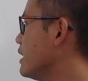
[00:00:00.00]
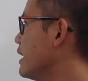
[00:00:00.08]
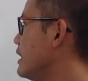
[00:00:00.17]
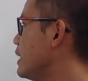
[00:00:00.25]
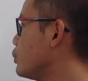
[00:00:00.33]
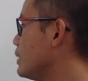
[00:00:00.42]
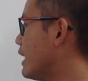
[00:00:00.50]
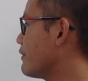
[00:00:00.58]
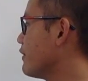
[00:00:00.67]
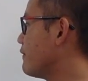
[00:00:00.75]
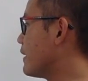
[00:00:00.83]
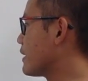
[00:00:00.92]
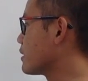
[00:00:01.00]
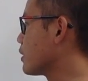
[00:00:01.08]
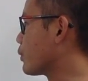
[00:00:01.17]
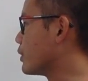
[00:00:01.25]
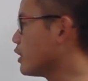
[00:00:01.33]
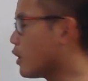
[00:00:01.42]
and then we have the
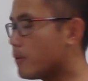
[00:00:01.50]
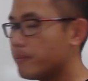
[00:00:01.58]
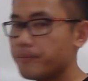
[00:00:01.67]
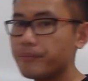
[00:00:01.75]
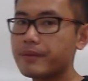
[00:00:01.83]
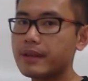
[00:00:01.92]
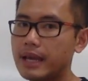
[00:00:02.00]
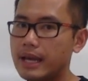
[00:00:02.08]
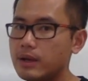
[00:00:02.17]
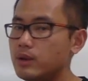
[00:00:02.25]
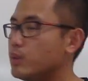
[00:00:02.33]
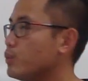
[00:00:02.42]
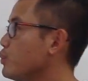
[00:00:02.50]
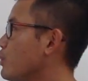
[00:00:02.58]
factorial, and we